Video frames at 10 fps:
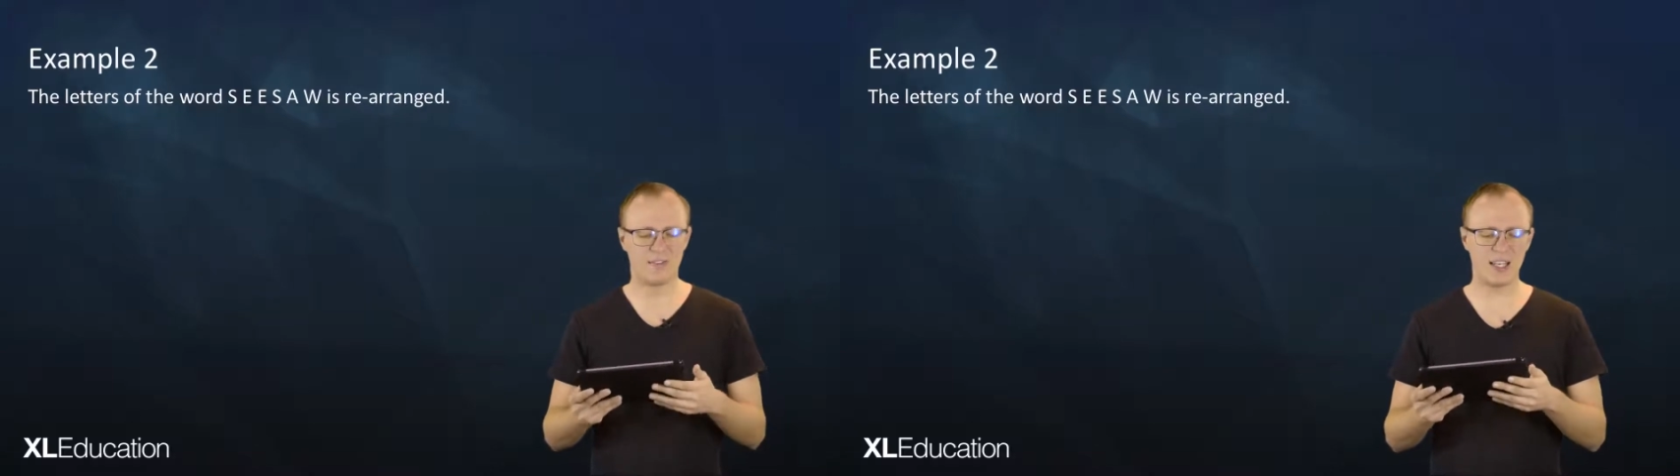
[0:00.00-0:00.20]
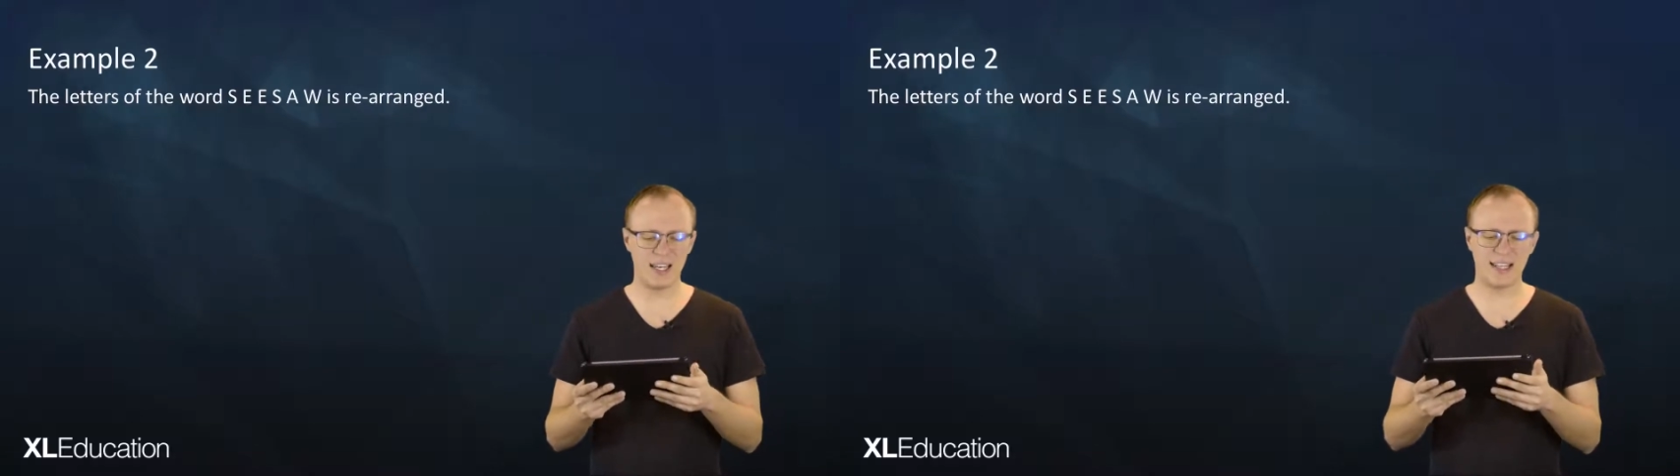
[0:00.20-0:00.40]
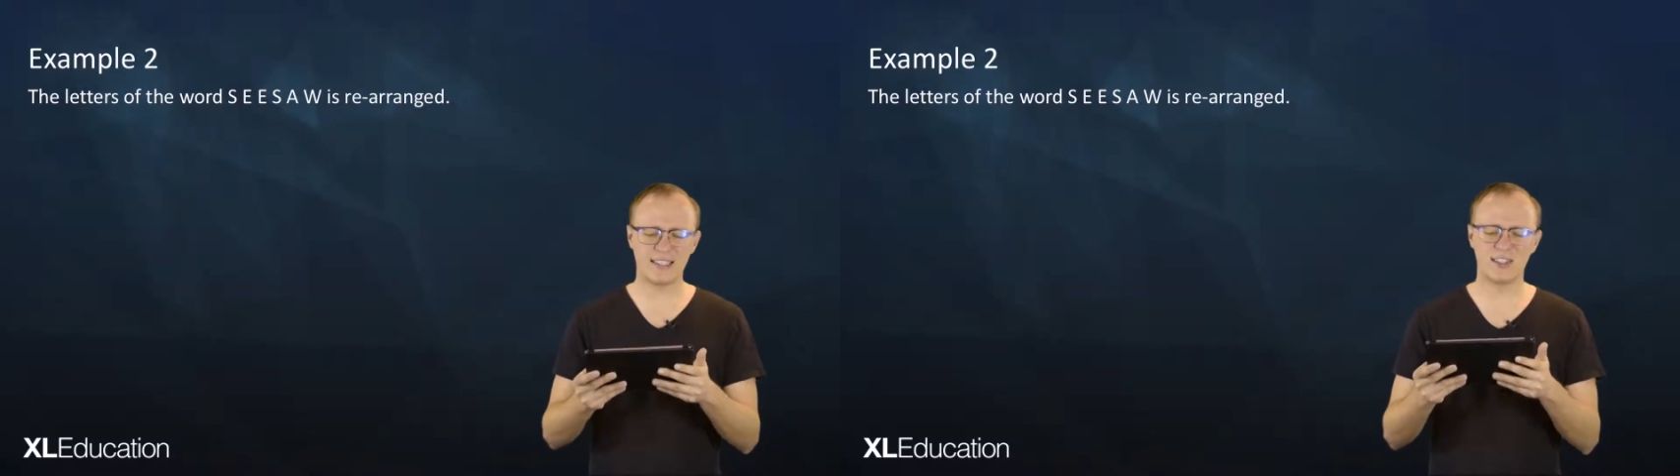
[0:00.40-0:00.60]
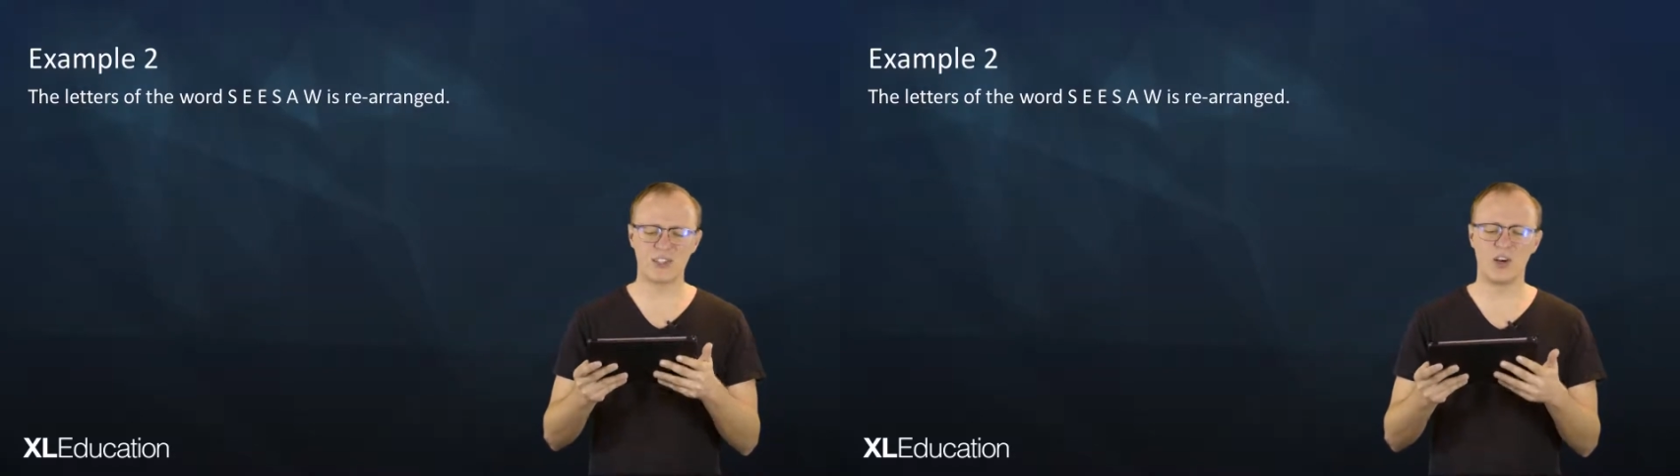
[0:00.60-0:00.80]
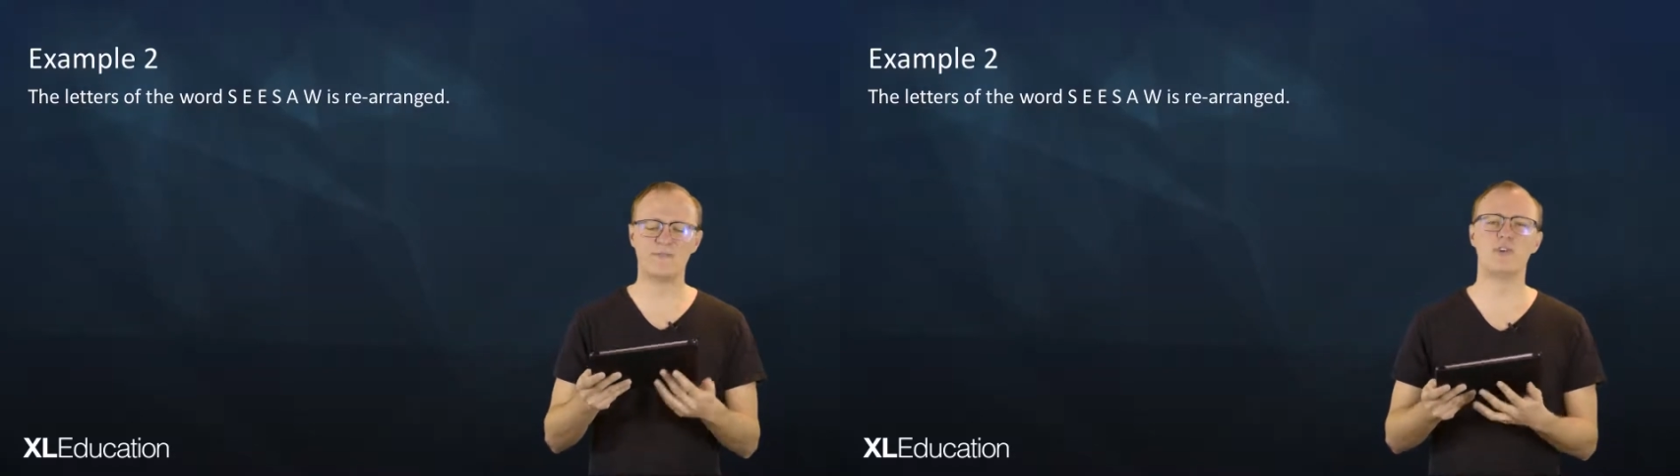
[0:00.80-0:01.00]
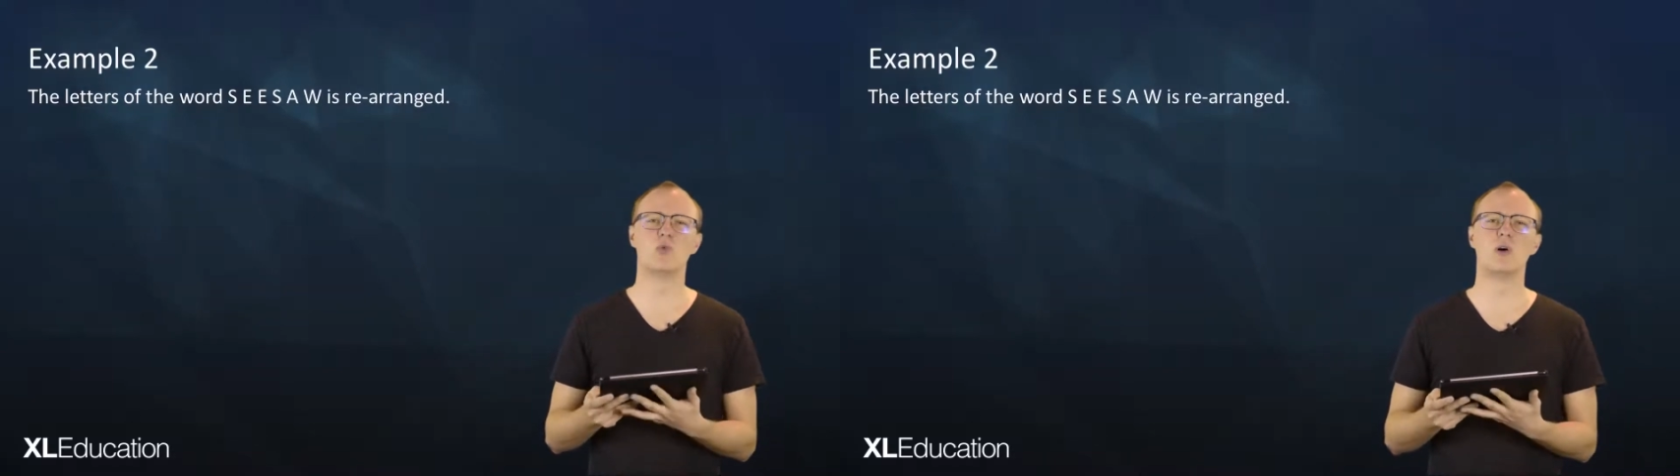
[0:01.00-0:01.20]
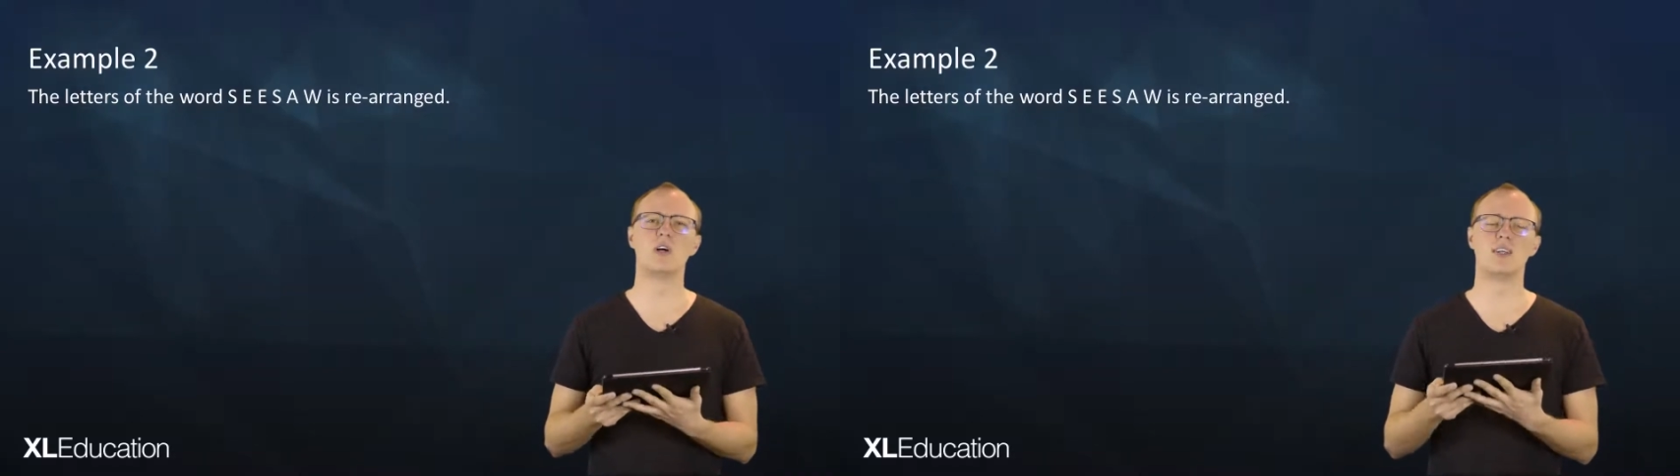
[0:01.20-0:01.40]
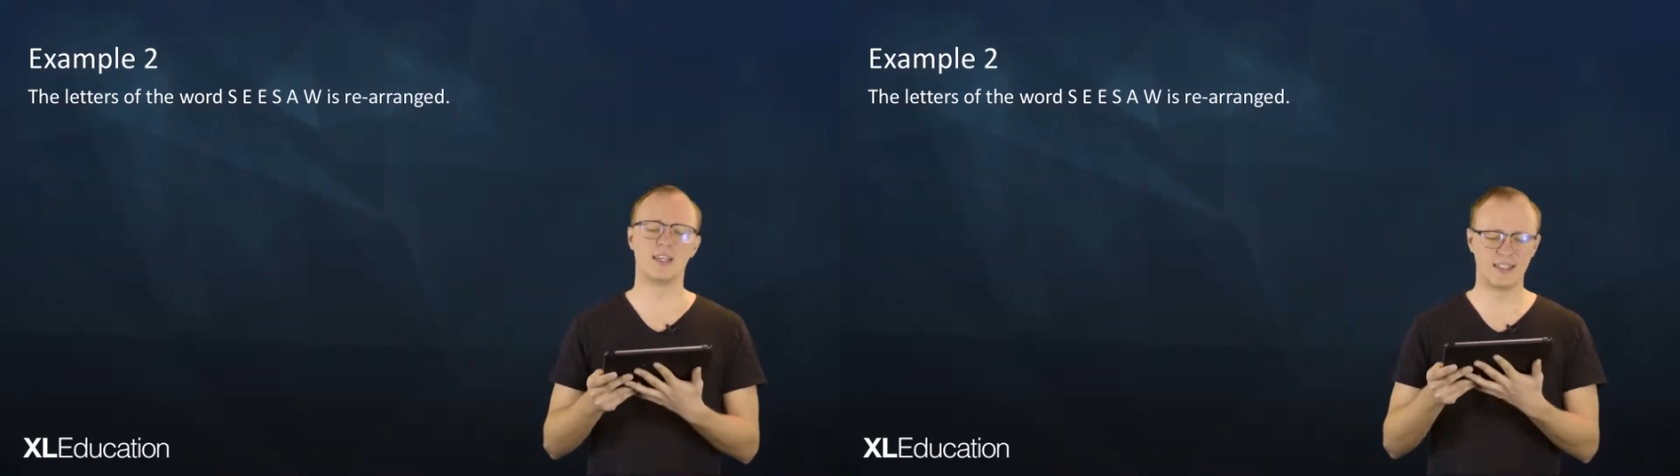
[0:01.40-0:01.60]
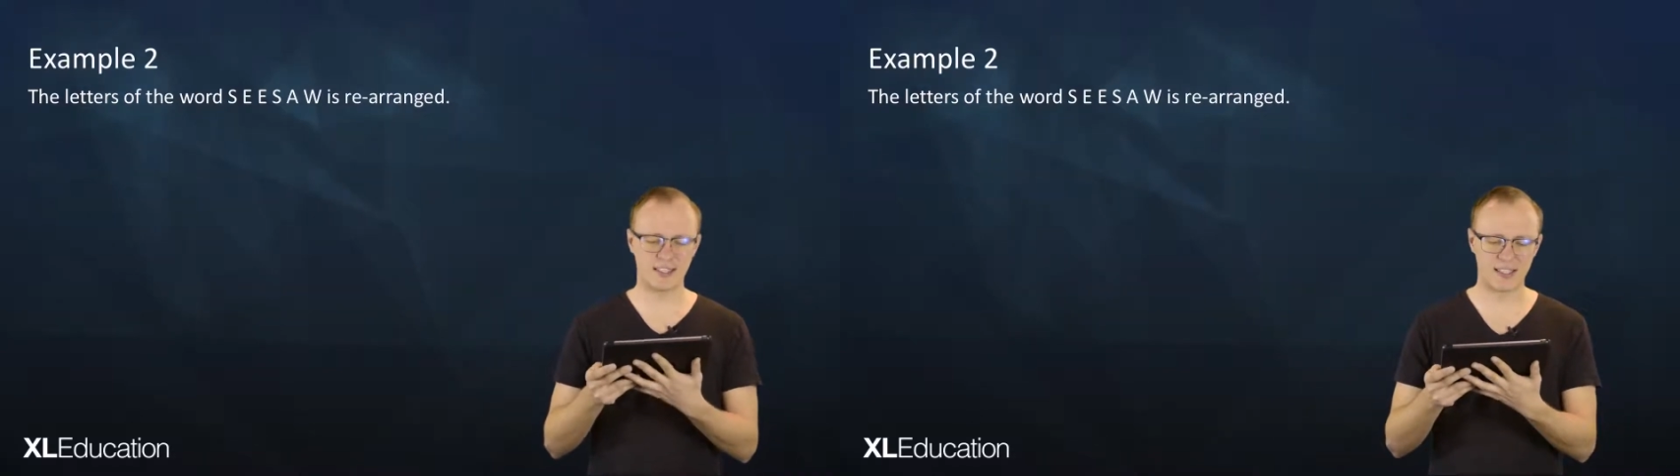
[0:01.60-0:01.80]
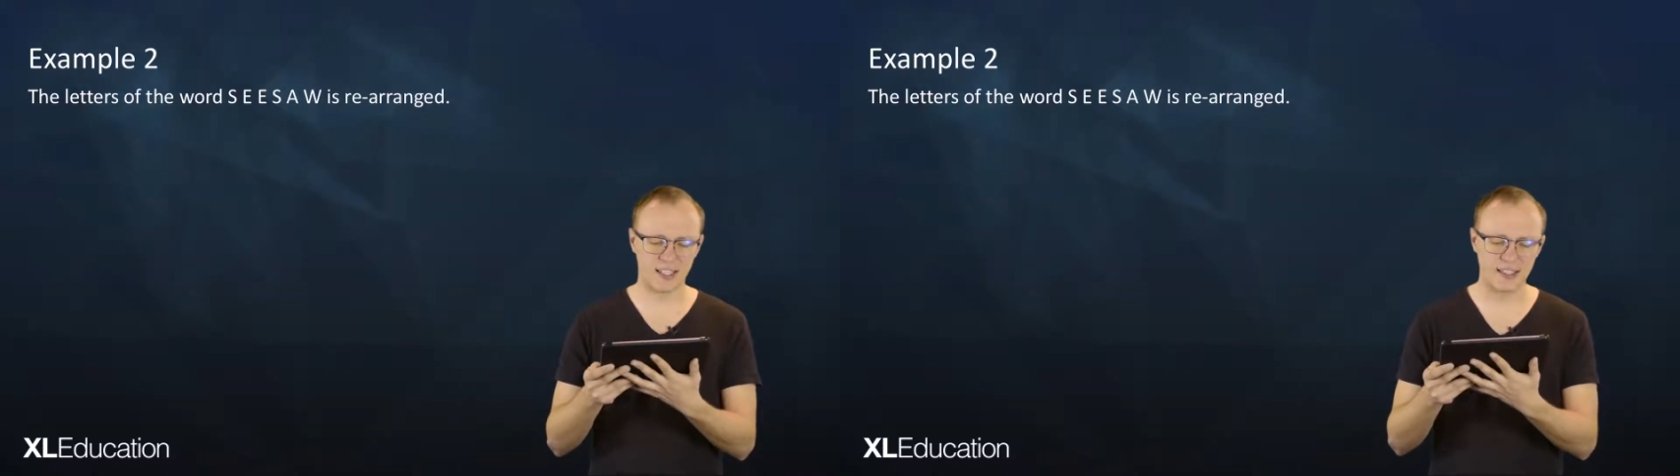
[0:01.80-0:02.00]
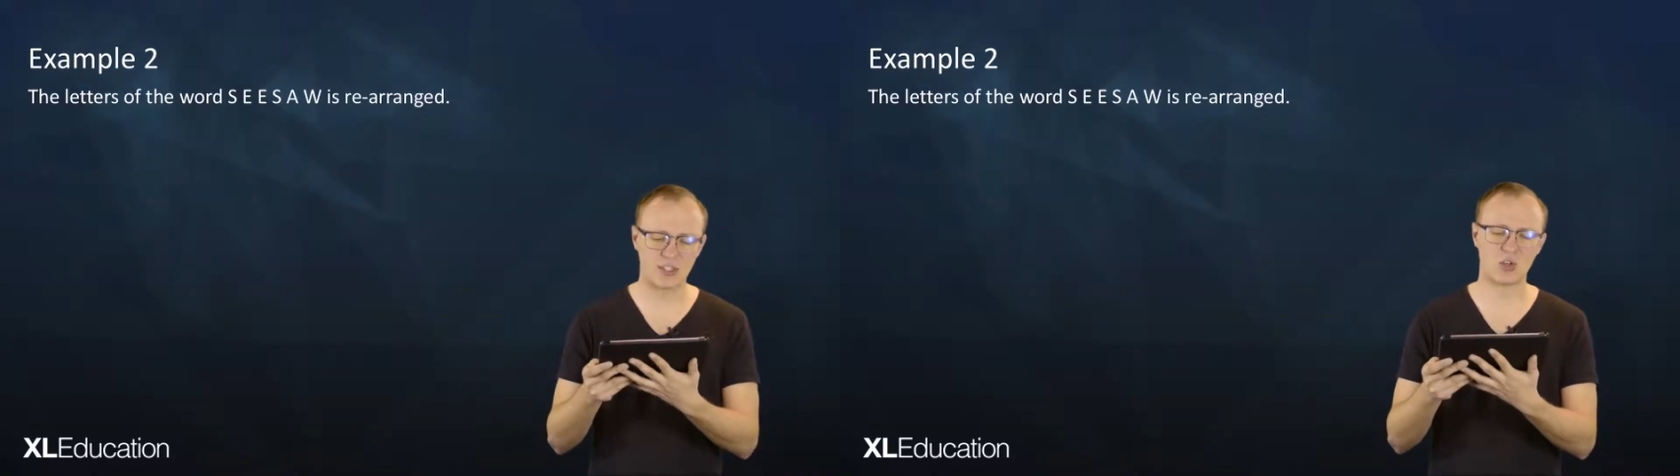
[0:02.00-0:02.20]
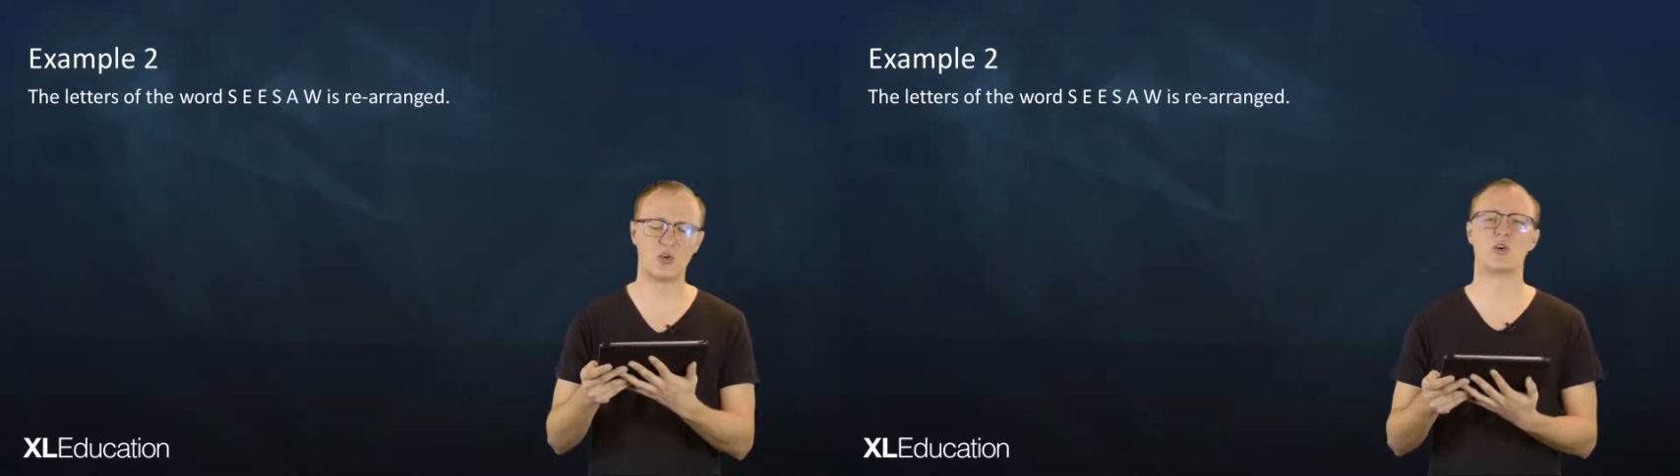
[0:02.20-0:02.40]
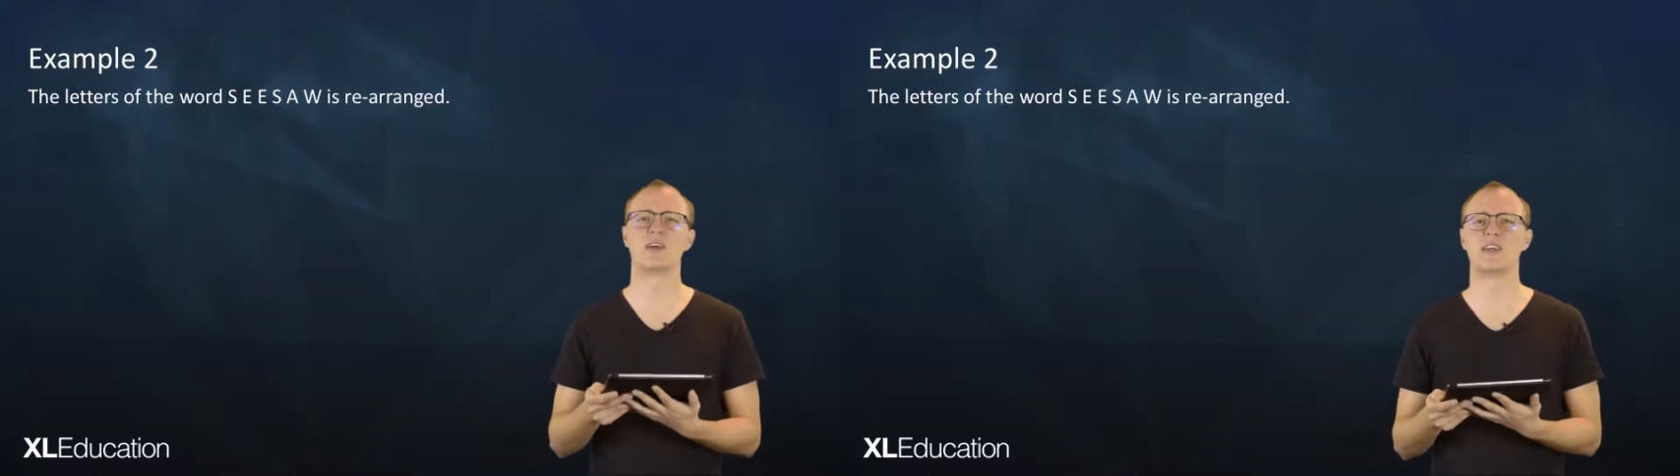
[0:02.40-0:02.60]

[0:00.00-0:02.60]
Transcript: The letters of the word seesaw